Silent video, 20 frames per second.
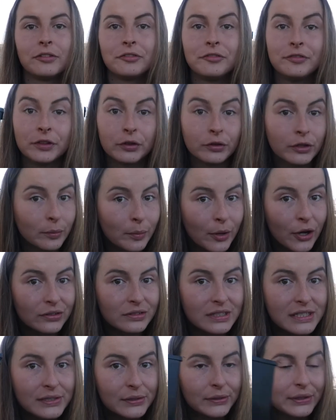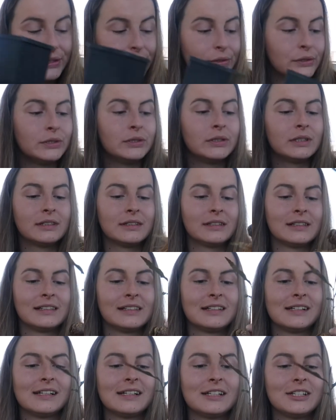Fill your pot with soil,
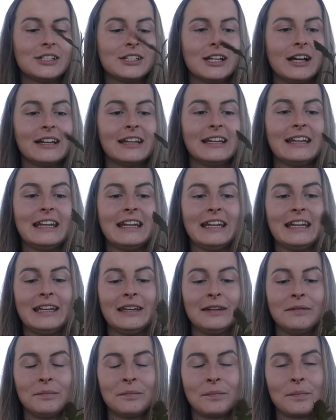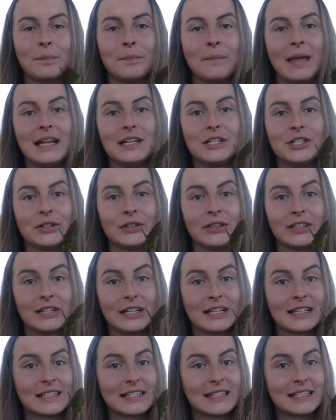chuck it in, make sure that
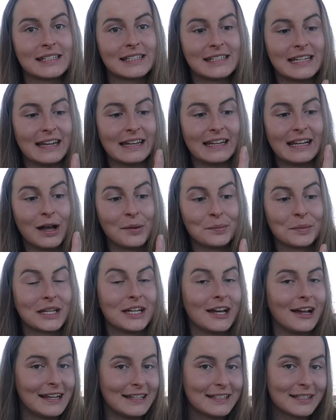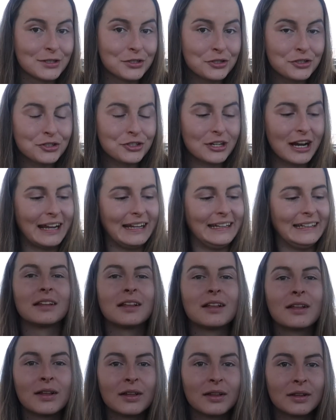it's standing up nice and straight.
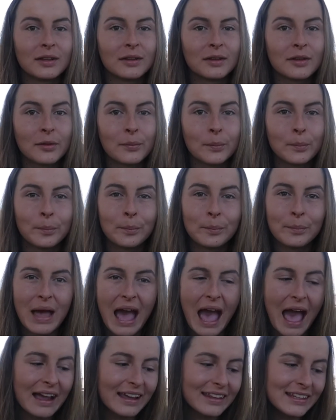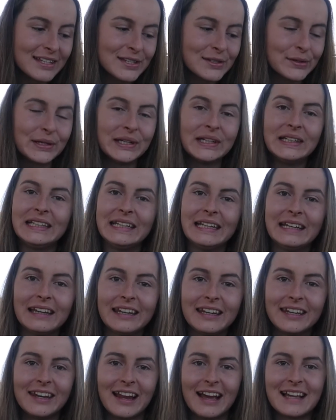Pack the soil
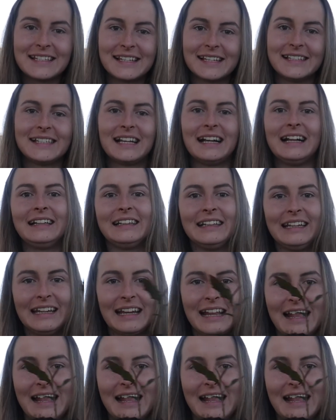in nice and tightly,